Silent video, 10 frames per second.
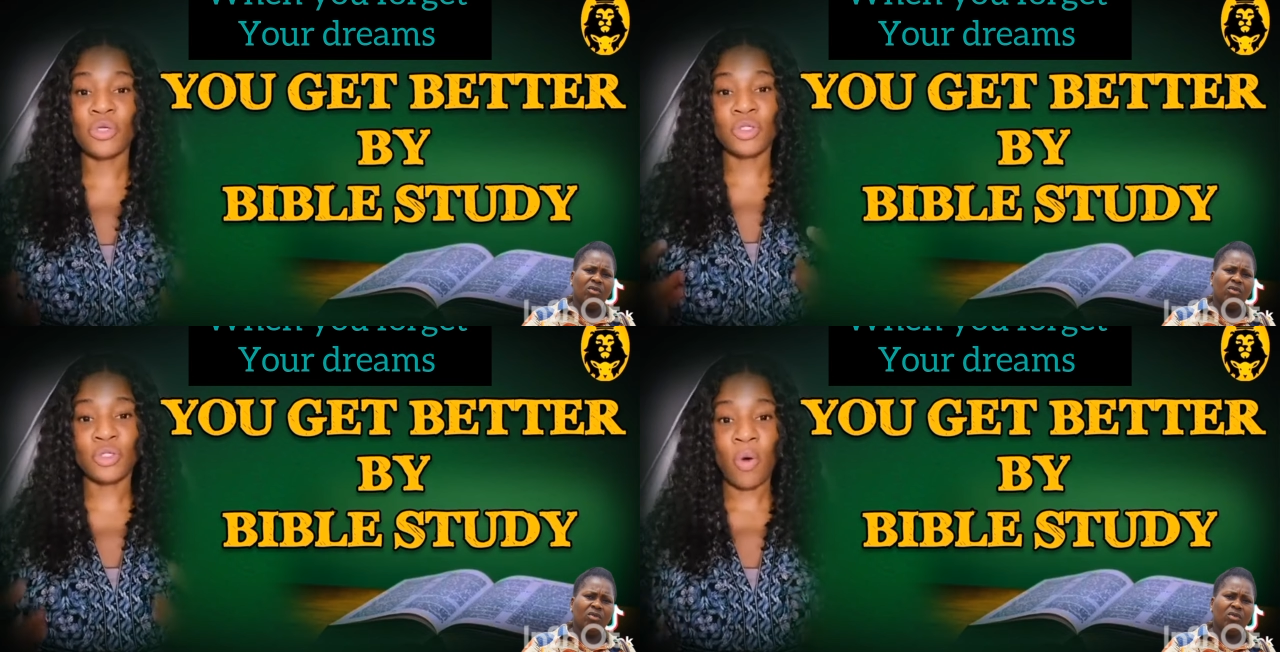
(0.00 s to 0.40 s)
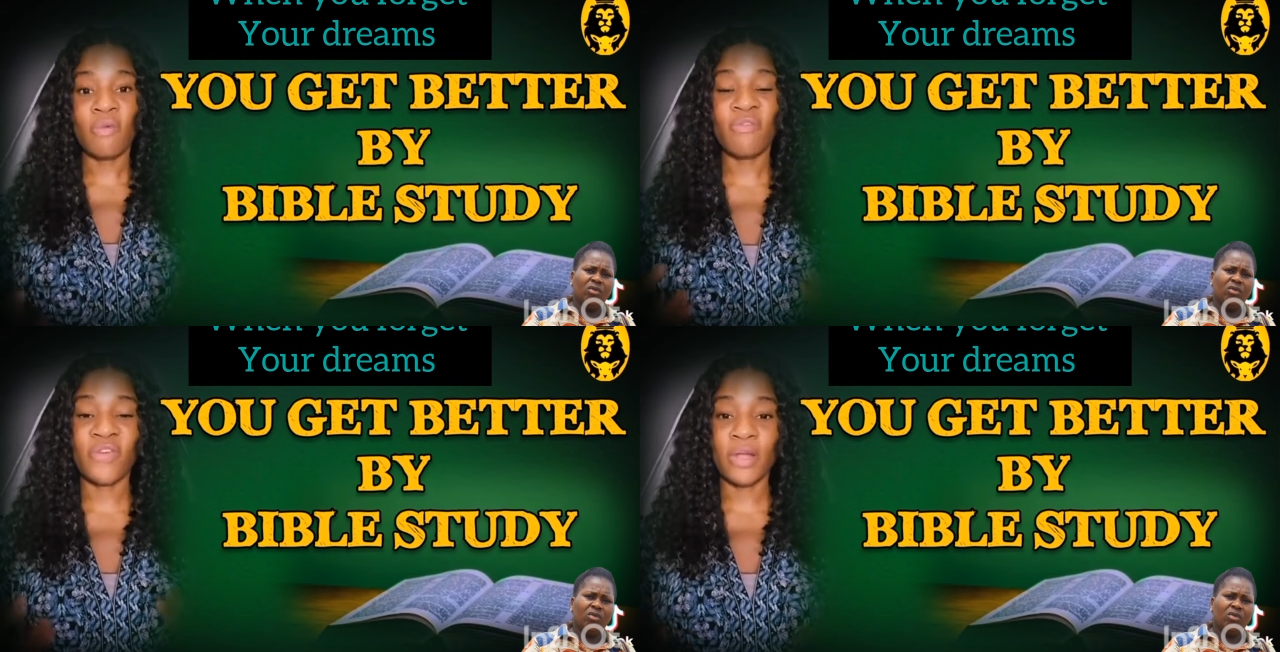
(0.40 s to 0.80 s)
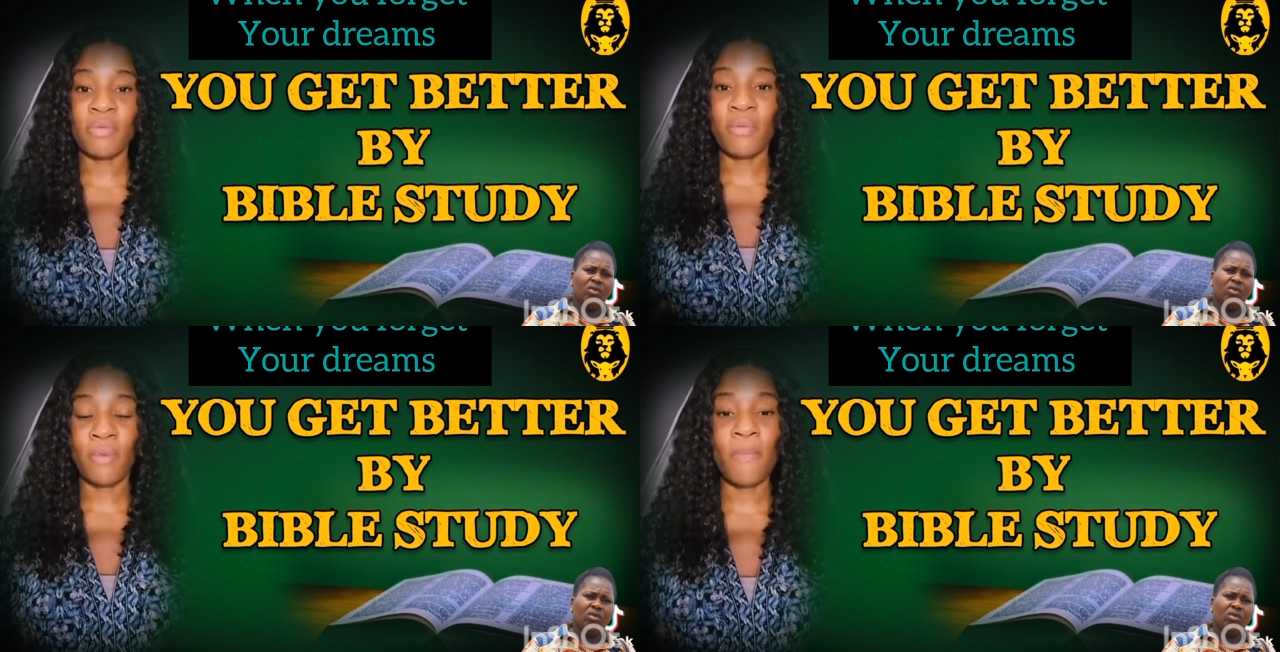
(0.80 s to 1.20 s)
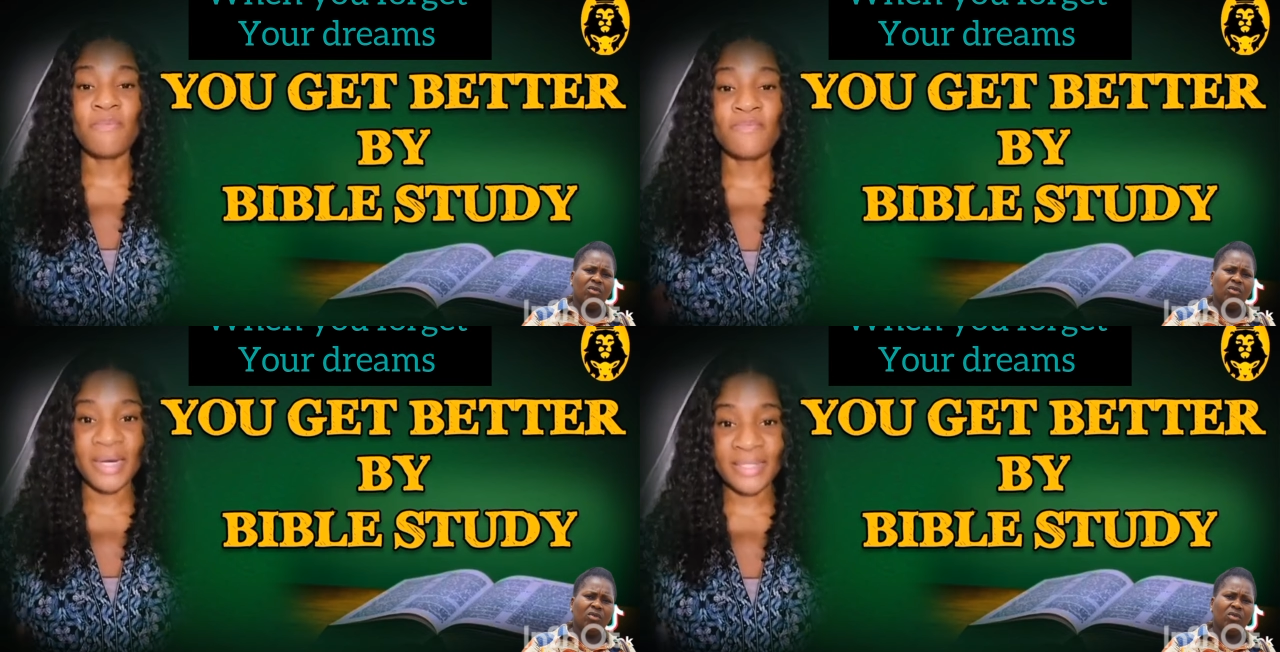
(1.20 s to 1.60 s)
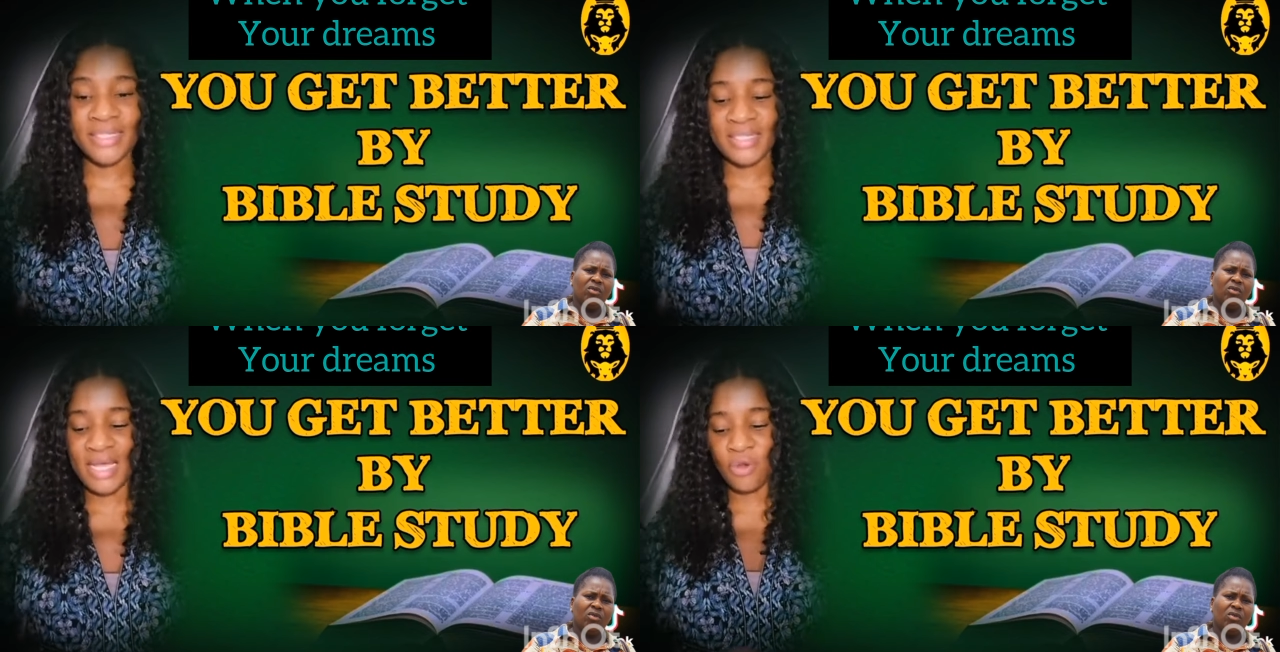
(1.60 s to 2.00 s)
Speaker 1: your soul very
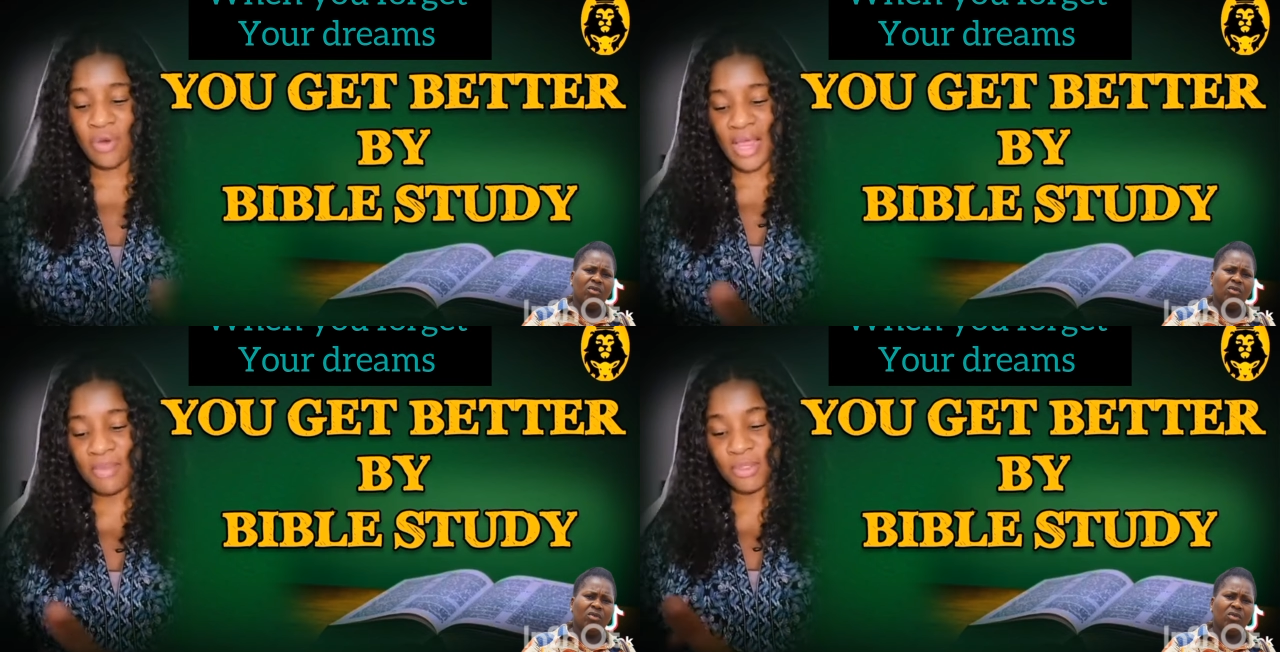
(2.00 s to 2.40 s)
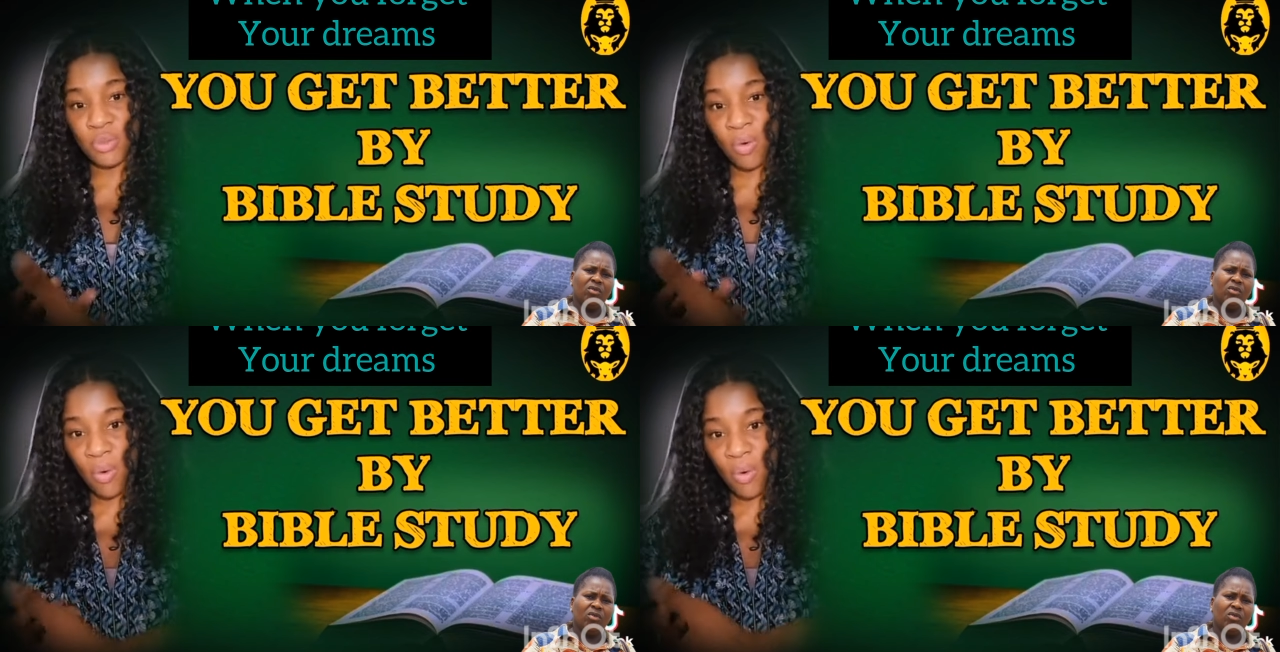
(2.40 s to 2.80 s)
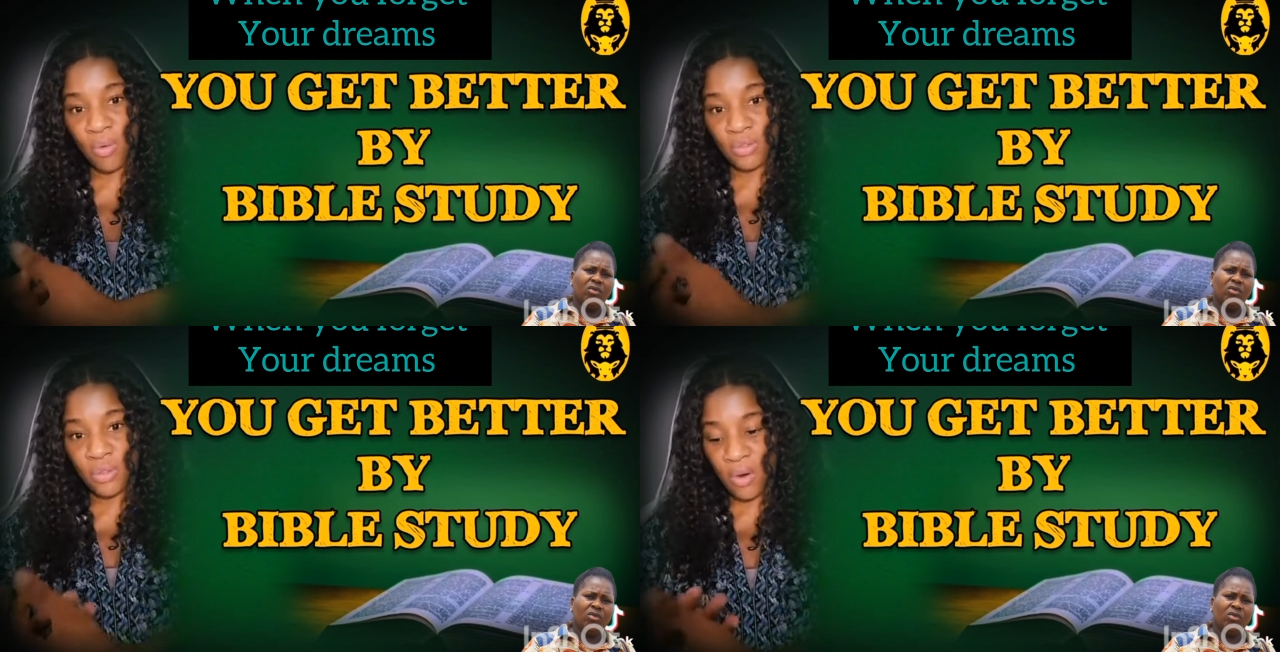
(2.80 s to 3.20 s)
robust and you're able to hold